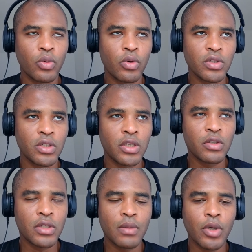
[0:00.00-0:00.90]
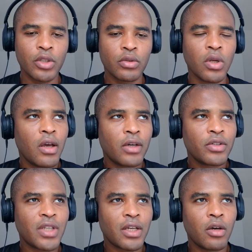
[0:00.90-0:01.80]
towards a DTC model. How does
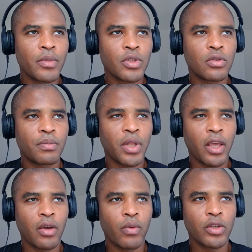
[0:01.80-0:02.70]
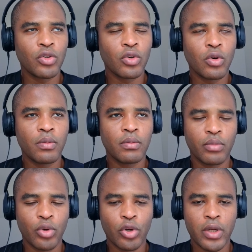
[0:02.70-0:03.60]
that come into play when you're
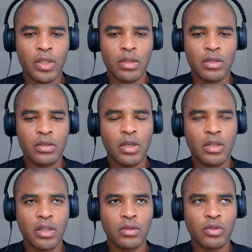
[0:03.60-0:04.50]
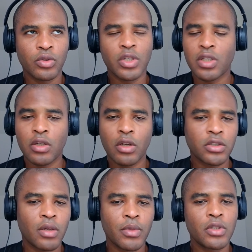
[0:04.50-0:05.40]
brokering these deals, or does it not
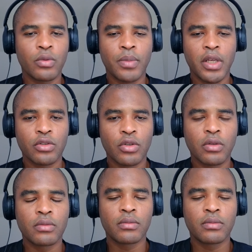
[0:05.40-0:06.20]
come into play at all?